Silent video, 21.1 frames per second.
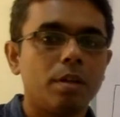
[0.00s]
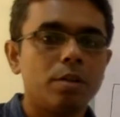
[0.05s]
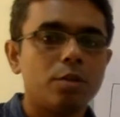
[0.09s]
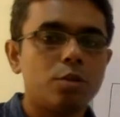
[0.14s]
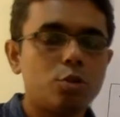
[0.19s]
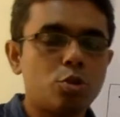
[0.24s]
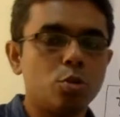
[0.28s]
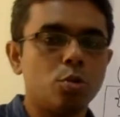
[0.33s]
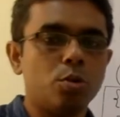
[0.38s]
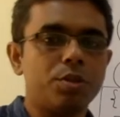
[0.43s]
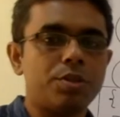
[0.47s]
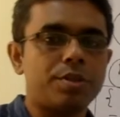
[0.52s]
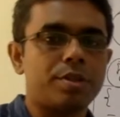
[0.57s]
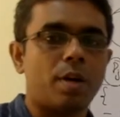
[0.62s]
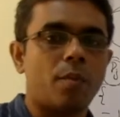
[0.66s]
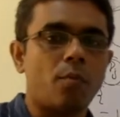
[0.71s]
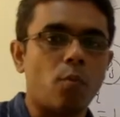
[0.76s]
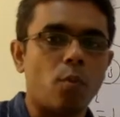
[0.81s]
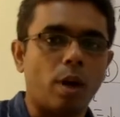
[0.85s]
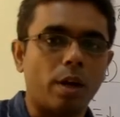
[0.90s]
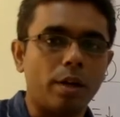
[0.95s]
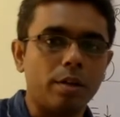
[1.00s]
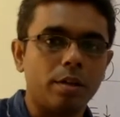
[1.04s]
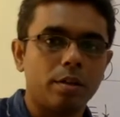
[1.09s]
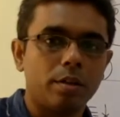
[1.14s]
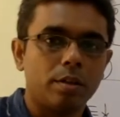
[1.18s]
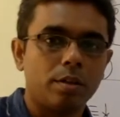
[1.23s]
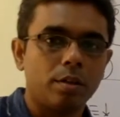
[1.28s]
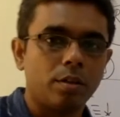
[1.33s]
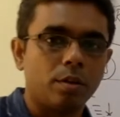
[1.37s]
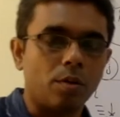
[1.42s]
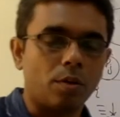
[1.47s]
choose someone,
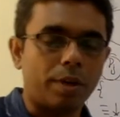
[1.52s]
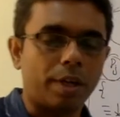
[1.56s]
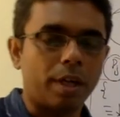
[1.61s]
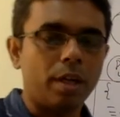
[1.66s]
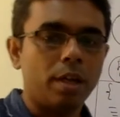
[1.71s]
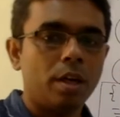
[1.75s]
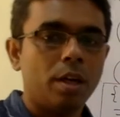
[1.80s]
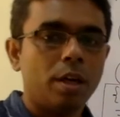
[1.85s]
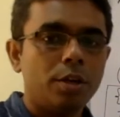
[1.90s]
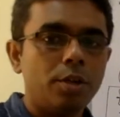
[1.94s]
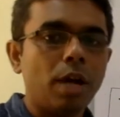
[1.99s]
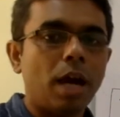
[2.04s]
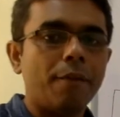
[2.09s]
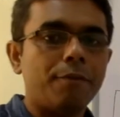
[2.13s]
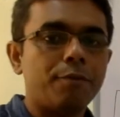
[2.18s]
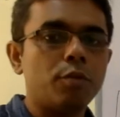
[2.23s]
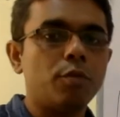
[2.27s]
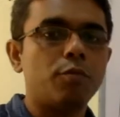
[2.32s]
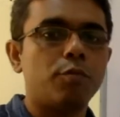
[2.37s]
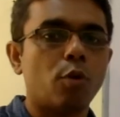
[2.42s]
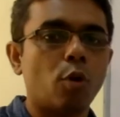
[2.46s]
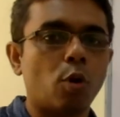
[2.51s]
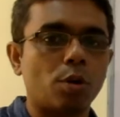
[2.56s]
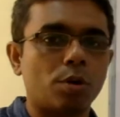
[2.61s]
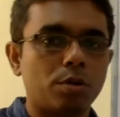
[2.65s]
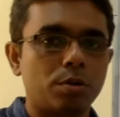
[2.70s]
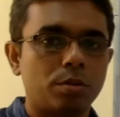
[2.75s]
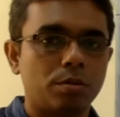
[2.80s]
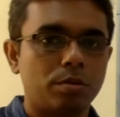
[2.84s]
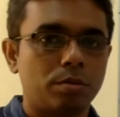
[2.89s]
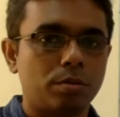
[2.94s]
okay, you have to vote.